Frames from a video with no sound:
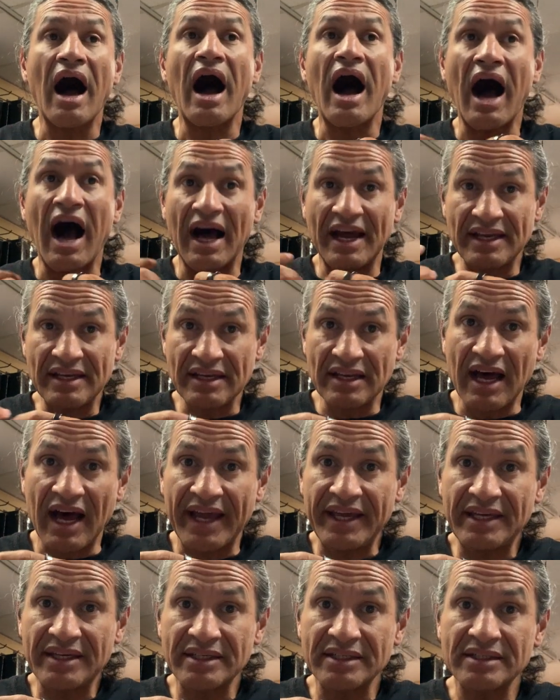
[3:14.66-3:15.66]
I
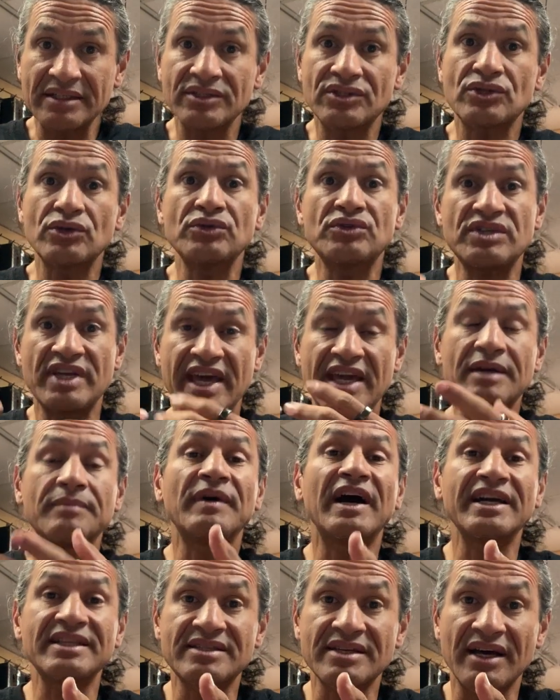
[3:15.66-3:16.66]
like to take
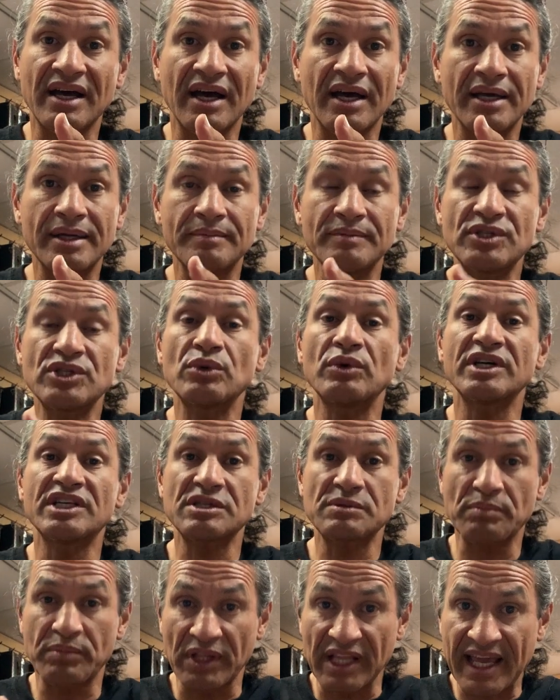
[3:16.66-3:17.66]
my time to
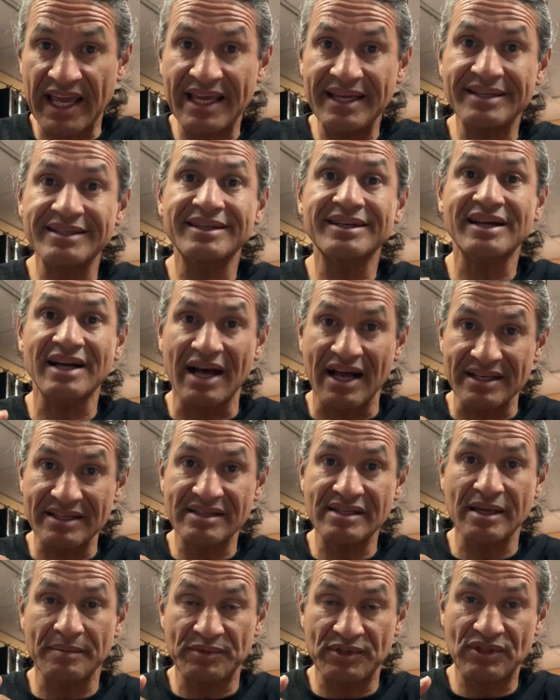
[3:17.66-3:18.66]
explain
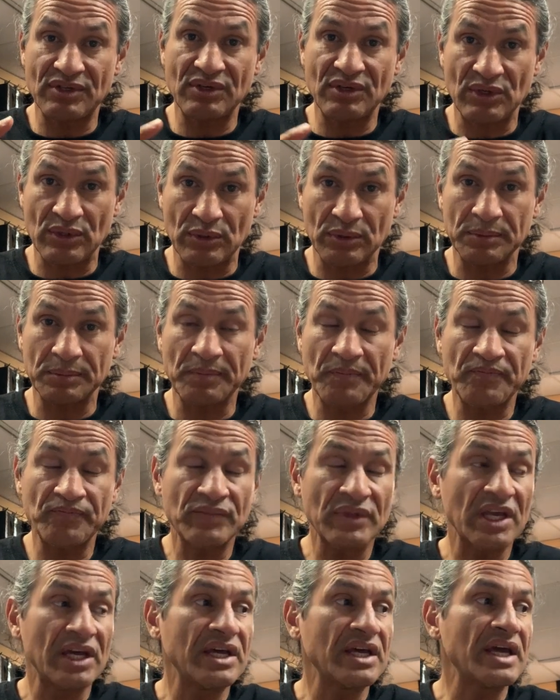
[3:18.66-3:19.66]
concepts to you.
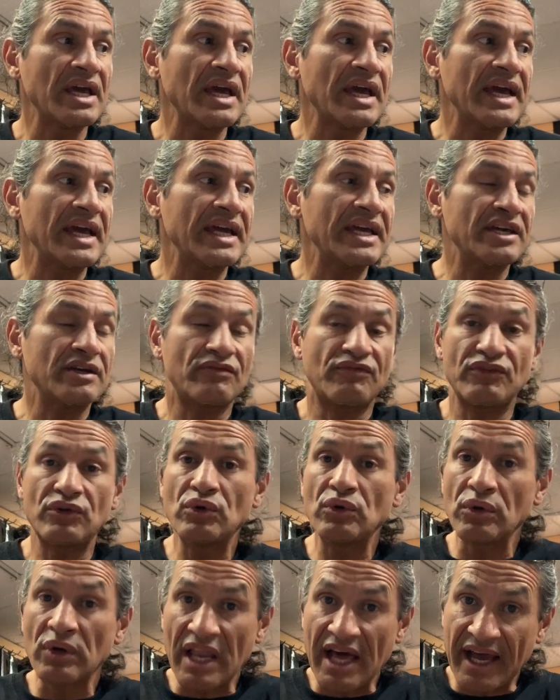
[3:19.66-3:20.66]
If
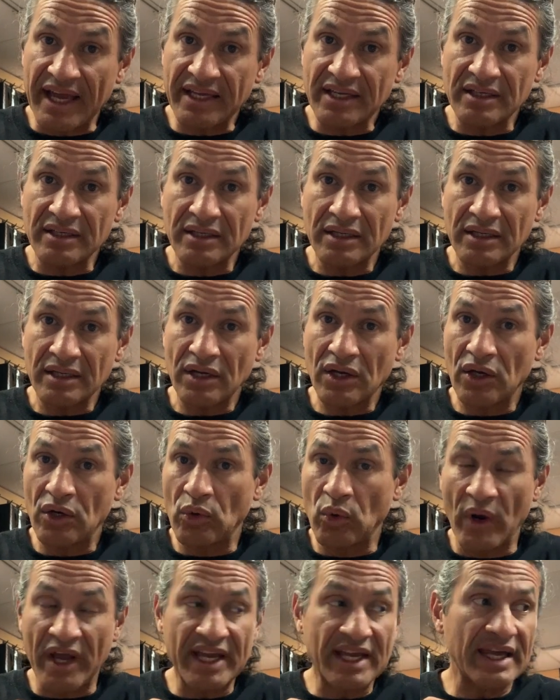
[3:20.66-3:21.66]
you like
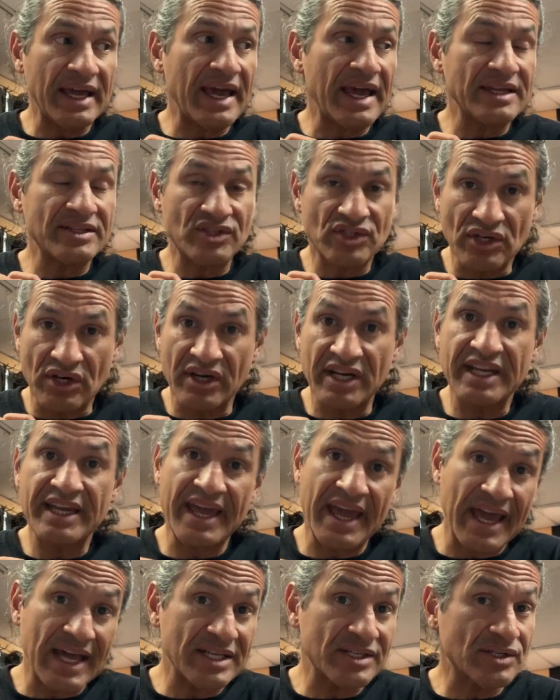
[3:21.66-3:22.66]
quick and dirty
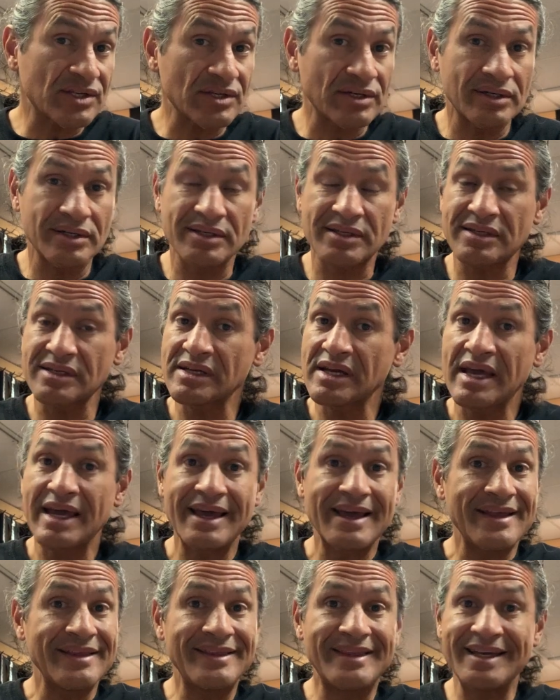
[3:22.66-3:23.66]
answers,
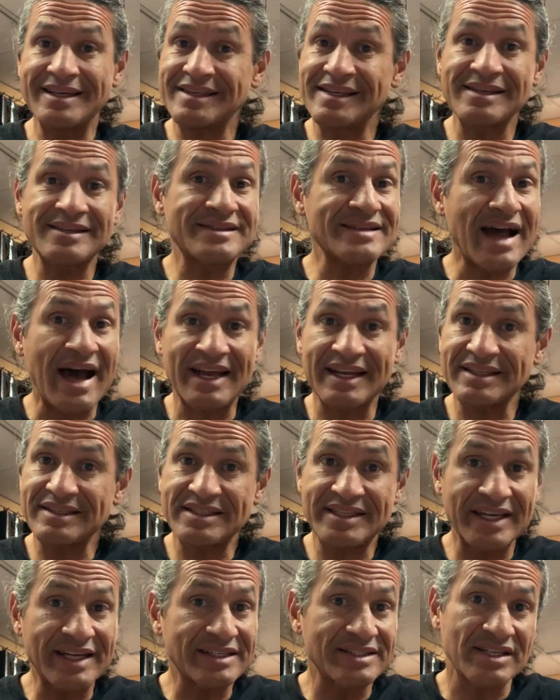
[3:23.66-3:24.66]
this is not a
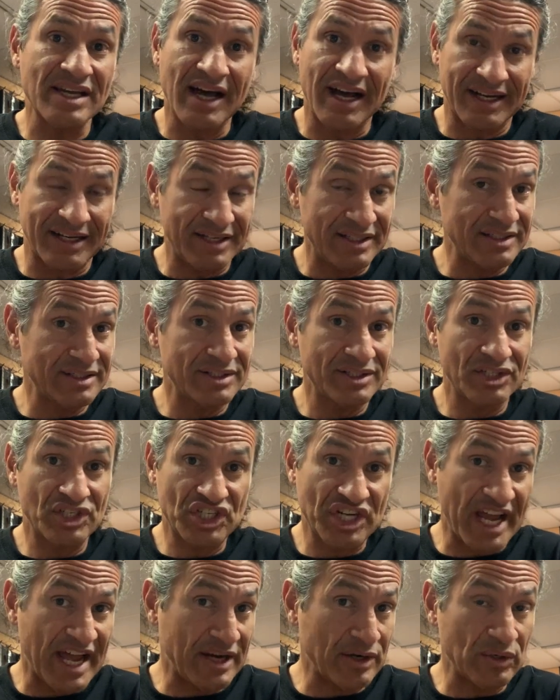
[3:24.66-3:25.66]
TikTok
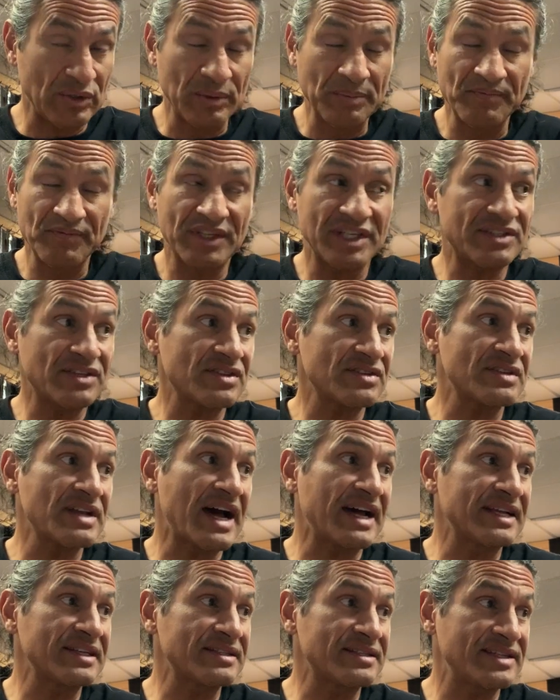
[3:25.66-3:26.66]
channel. This is
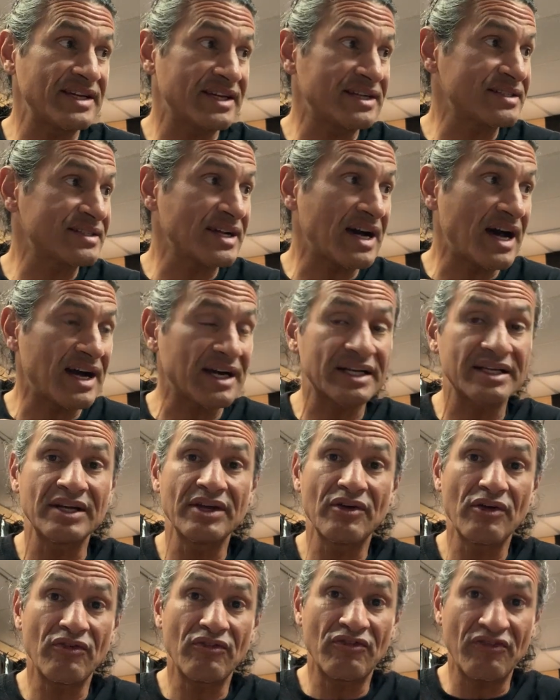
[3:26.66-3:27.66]
not a TikTok
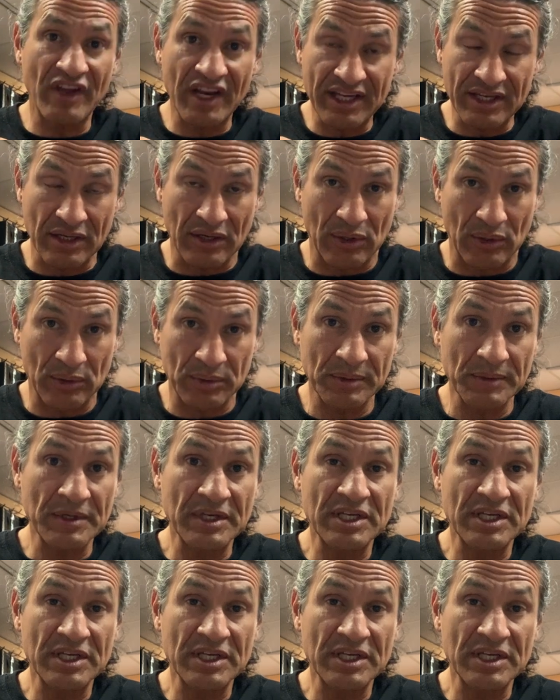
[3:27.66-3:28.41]
video.